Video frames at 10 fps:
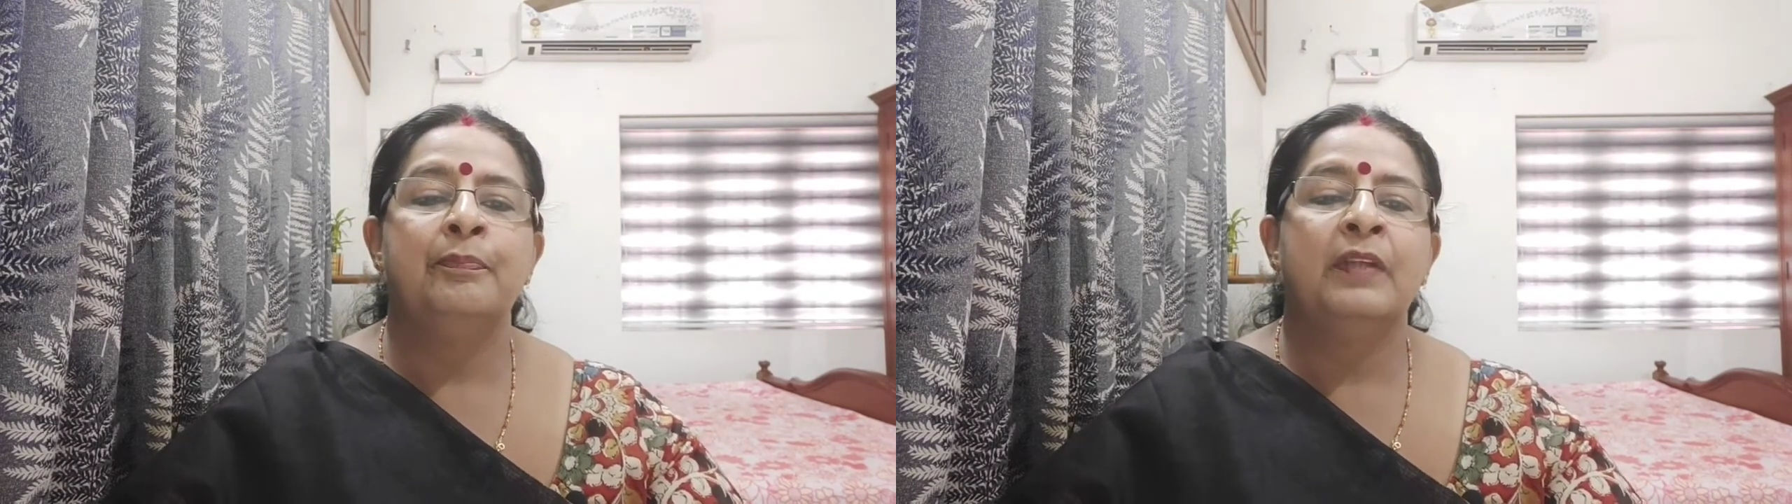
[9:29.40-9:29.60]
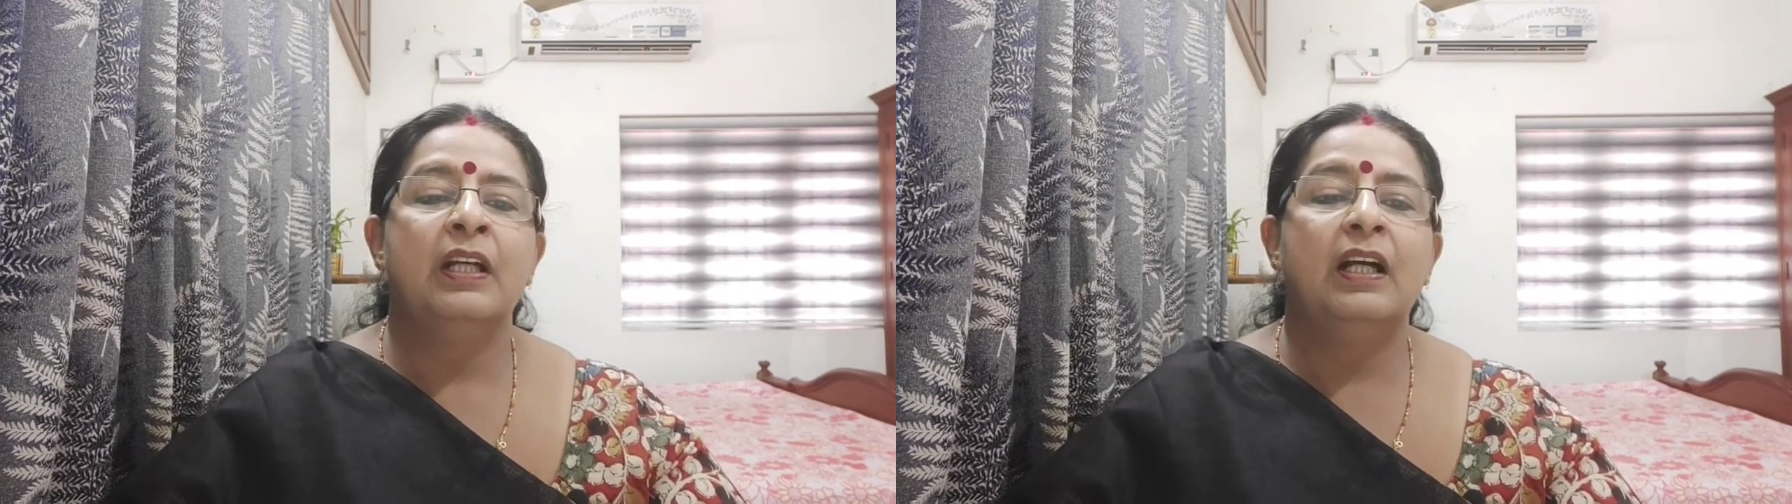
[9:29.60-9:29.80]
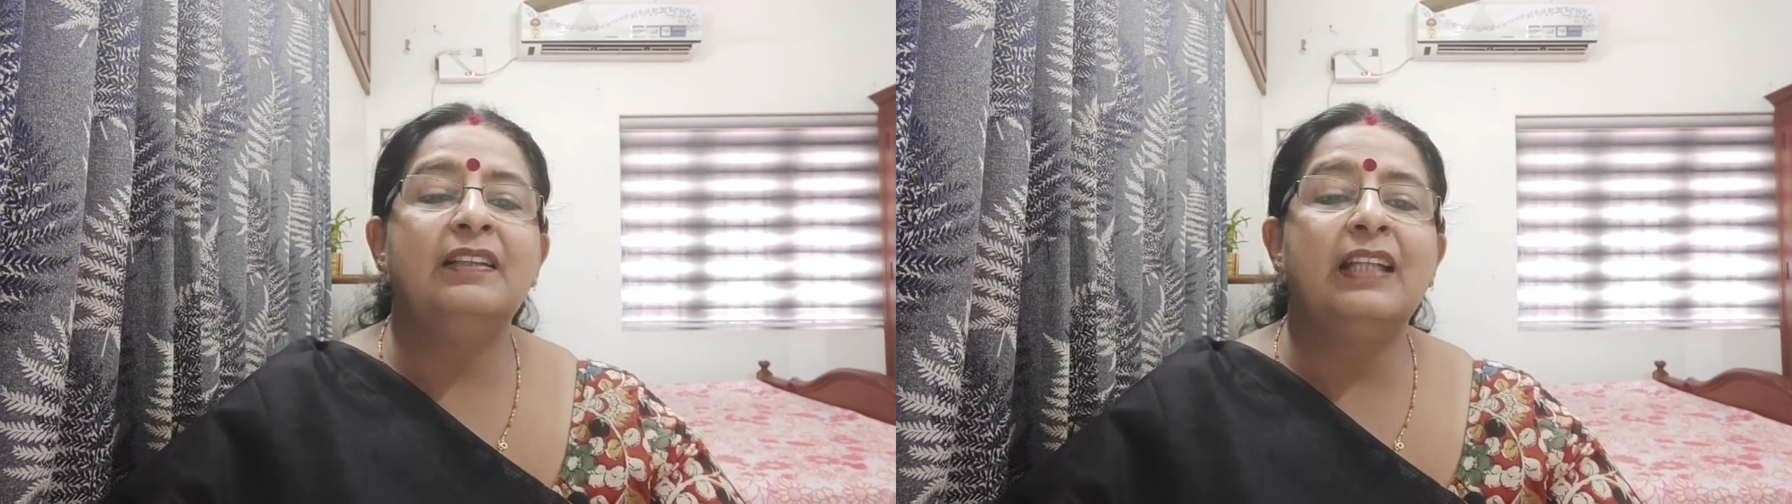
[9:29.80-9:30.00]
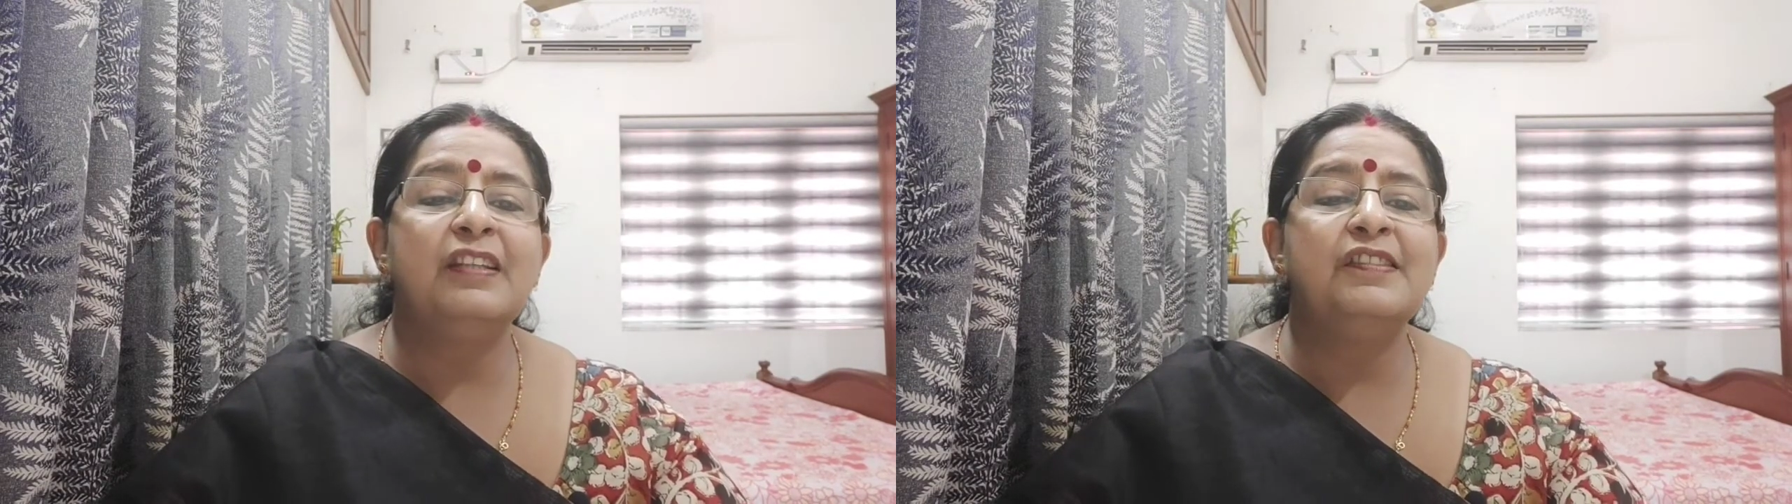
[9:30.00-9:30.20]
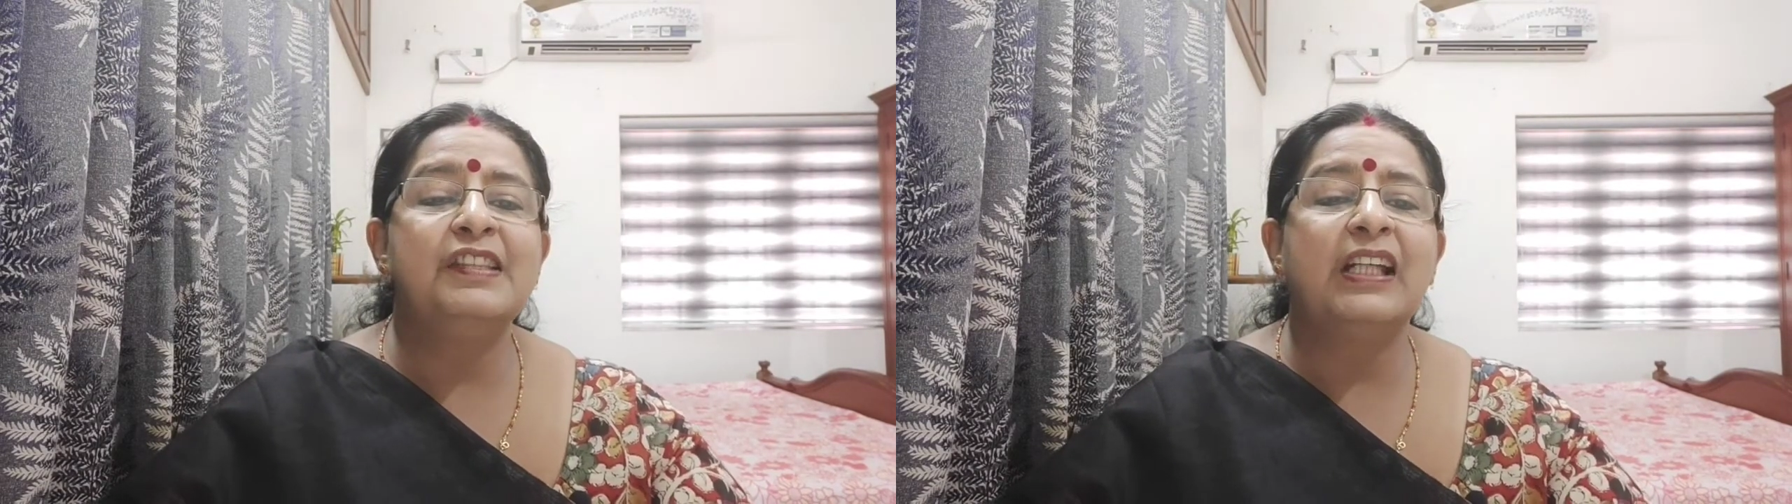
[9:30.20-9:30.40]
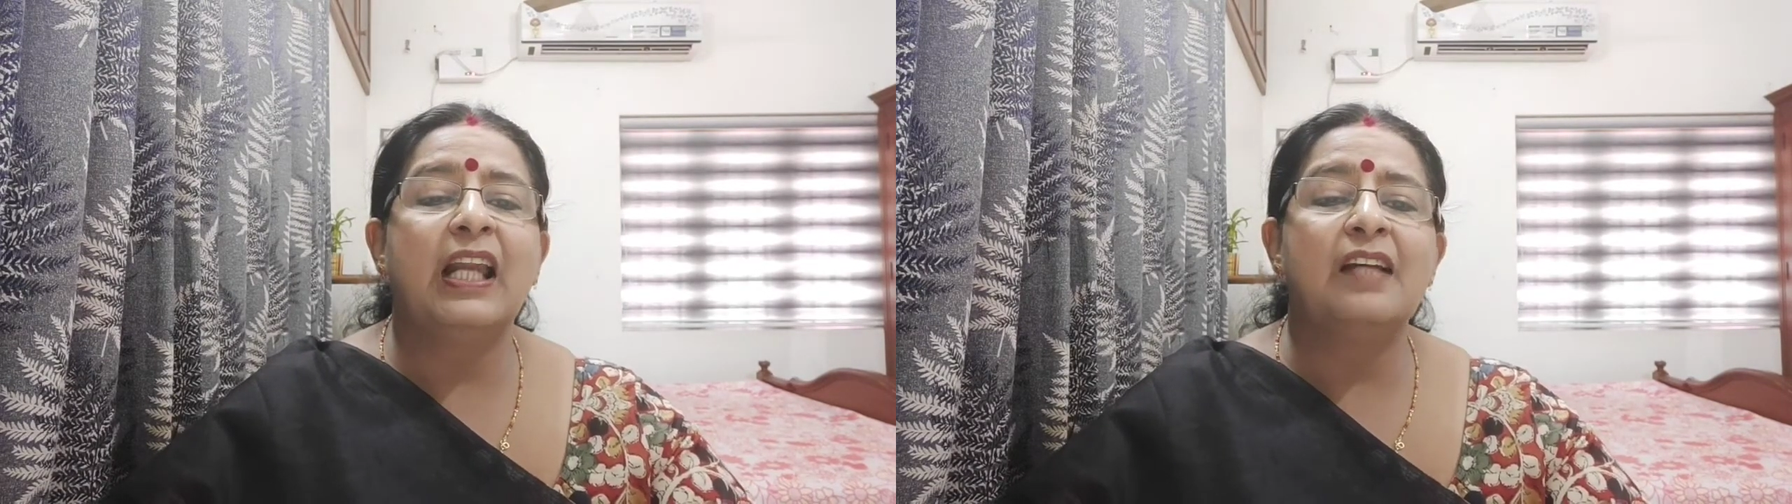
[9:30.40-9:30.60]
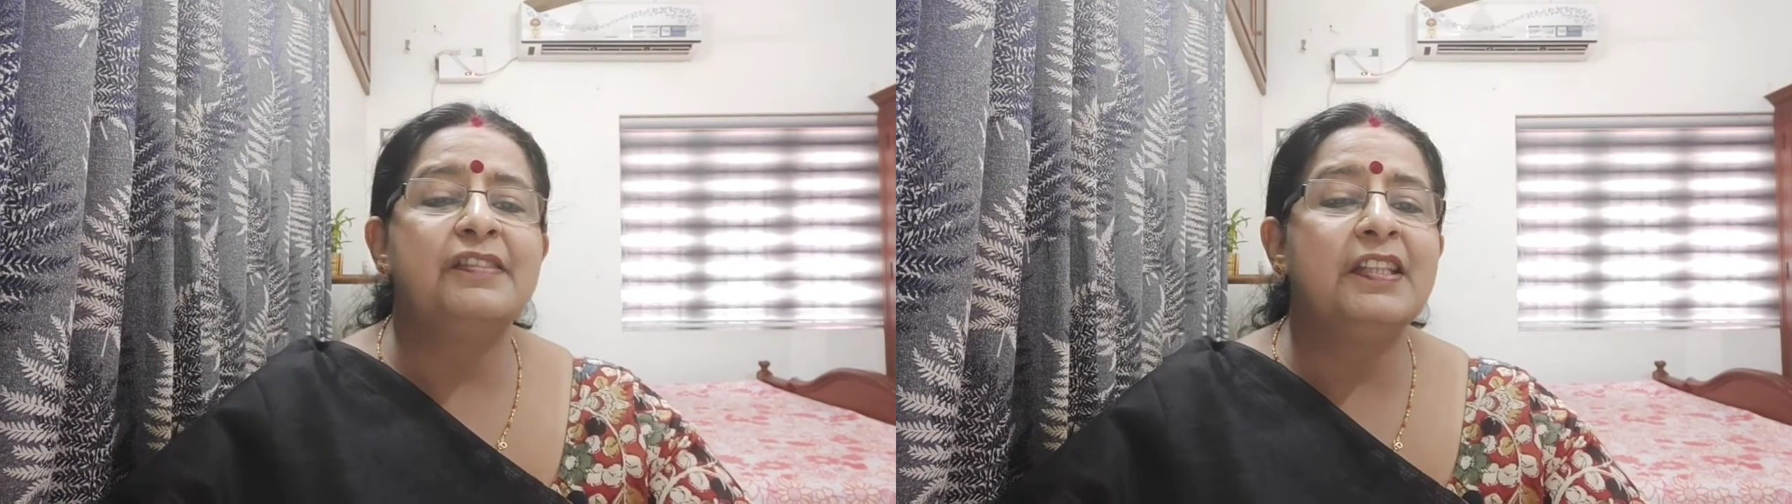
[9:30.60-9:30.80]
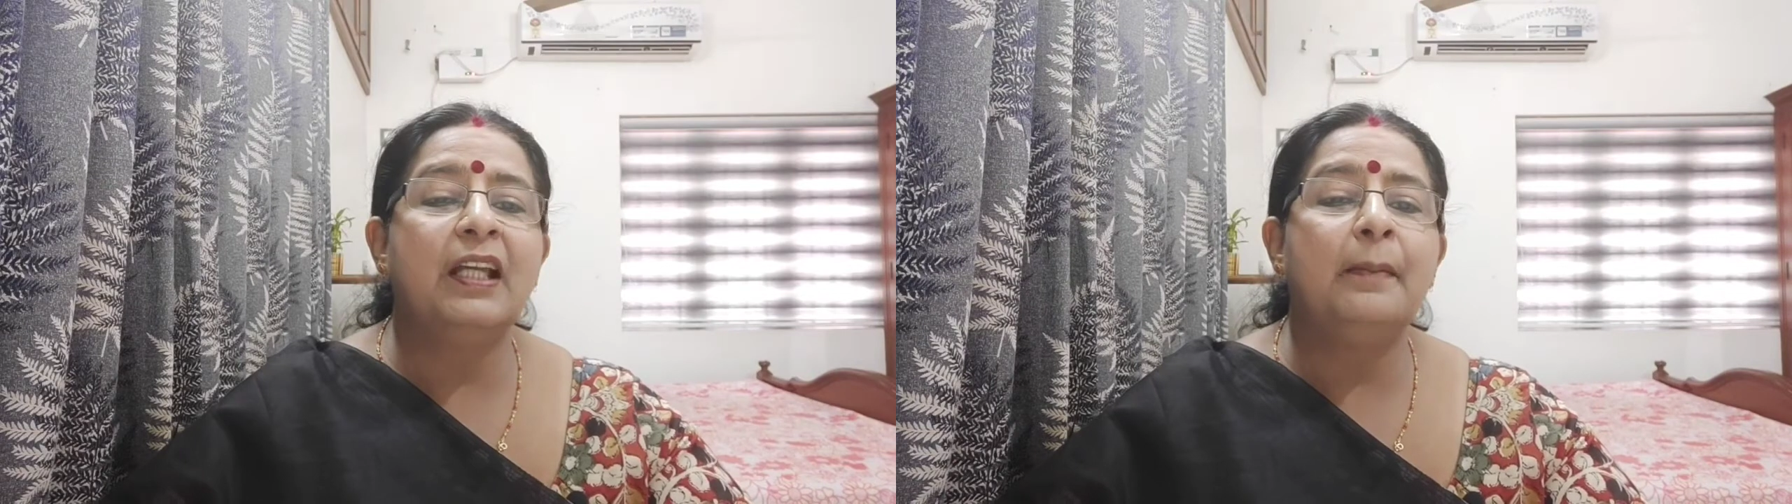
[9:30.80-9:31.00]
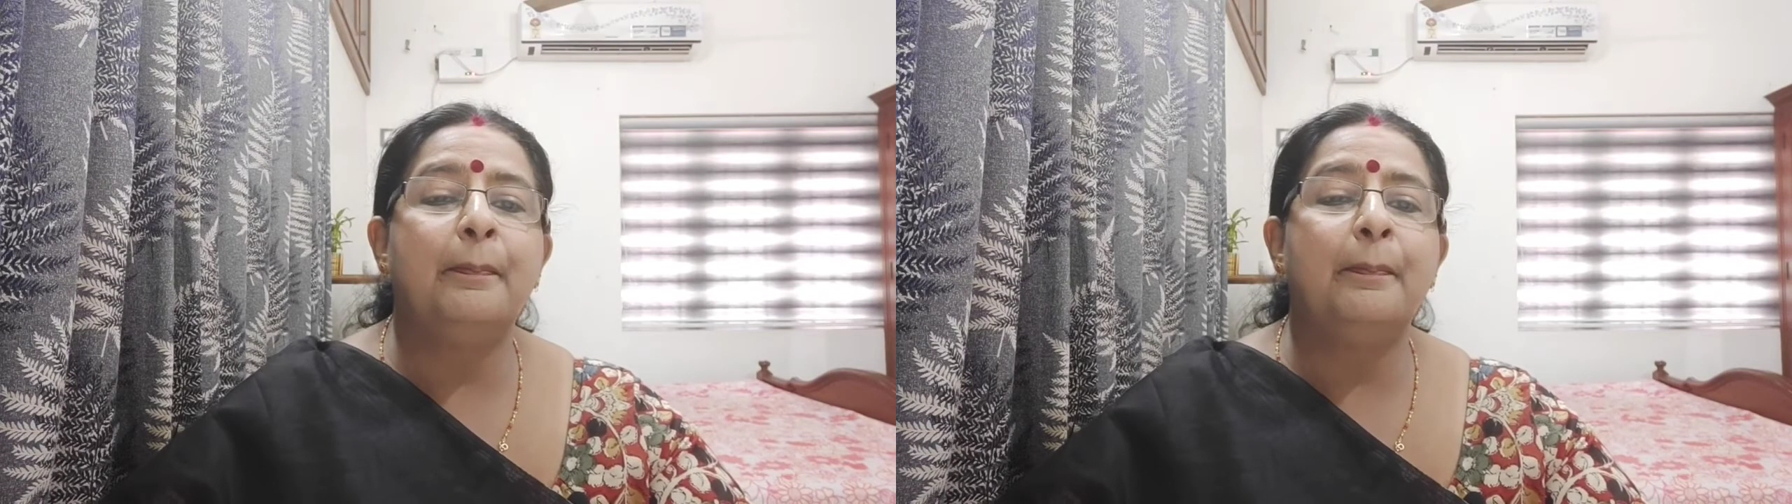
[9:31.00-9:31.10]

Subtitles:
That is, classical